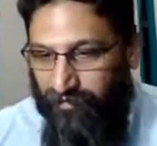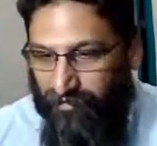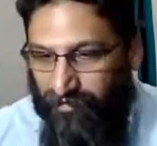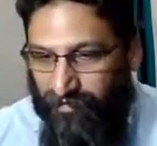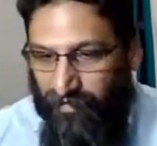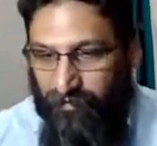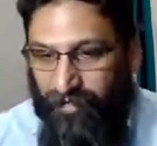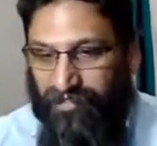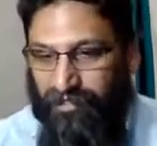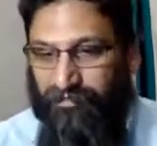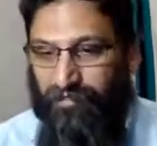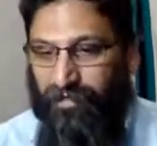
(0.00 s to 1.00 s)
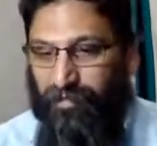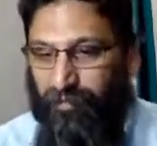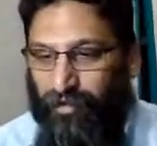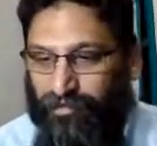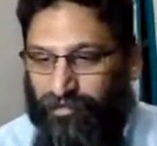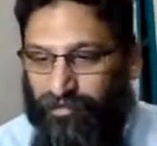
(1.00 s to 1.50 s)
Just got a message from my
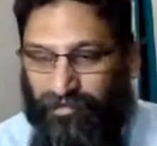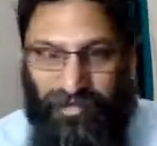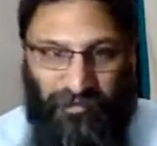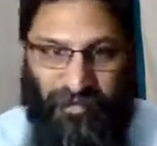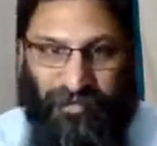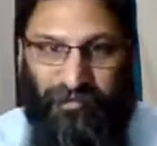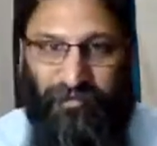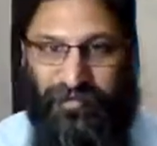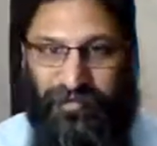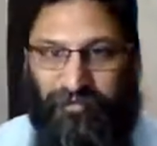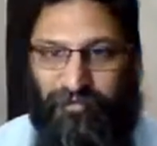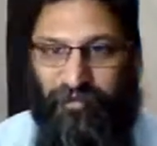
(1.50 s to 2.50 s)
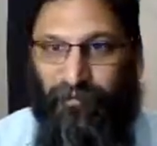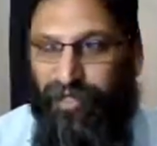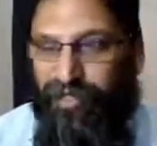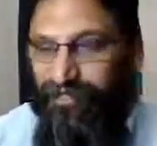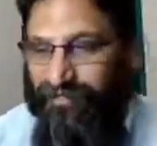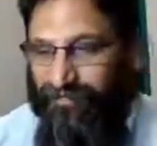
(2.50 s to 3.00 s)
boss who said we should do this every
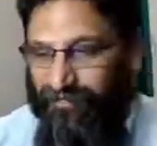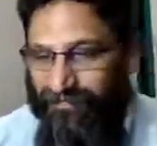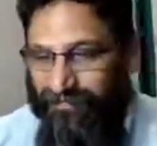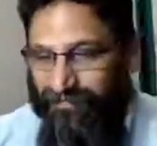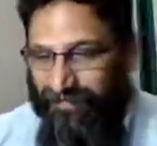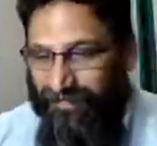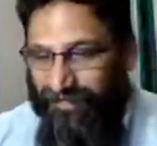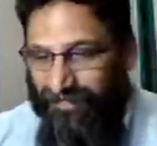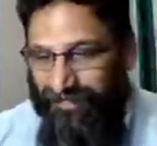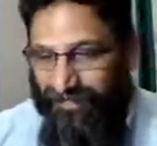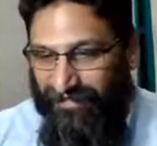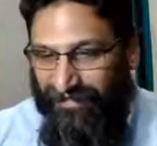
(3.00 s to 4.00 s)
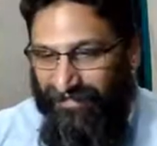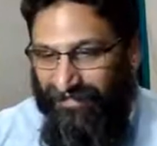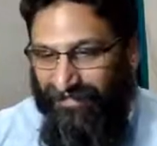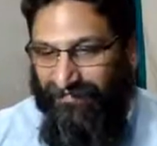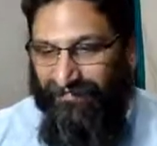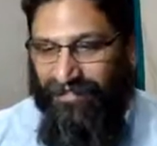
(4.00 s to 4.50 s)
week, so
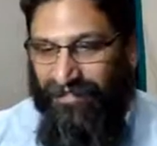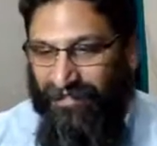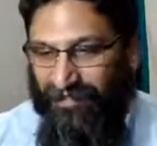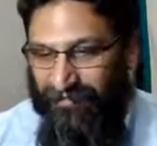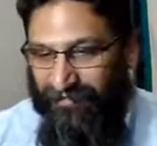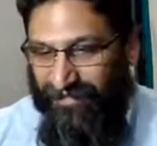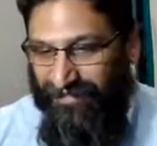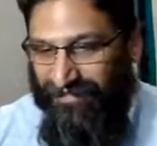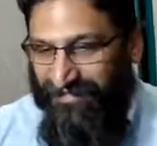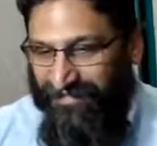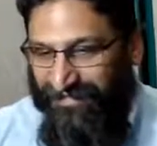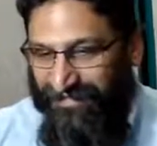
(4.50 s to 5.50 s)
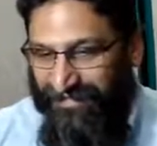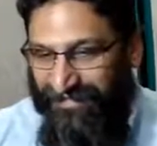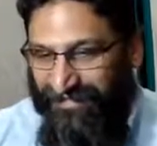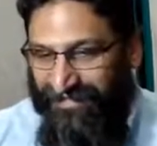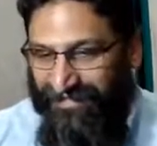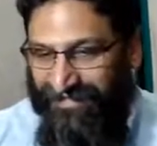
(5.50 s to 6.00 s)
thank you for that.
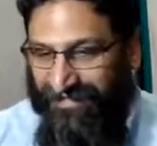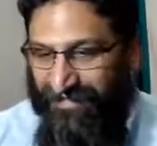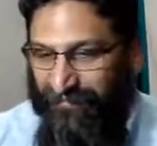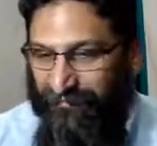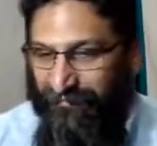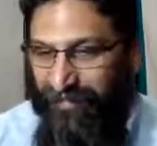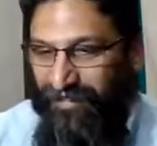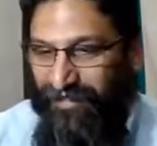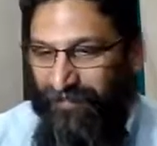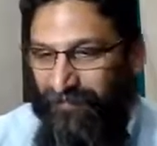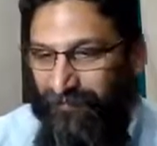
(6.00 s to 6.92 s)
Let's see, hopefully.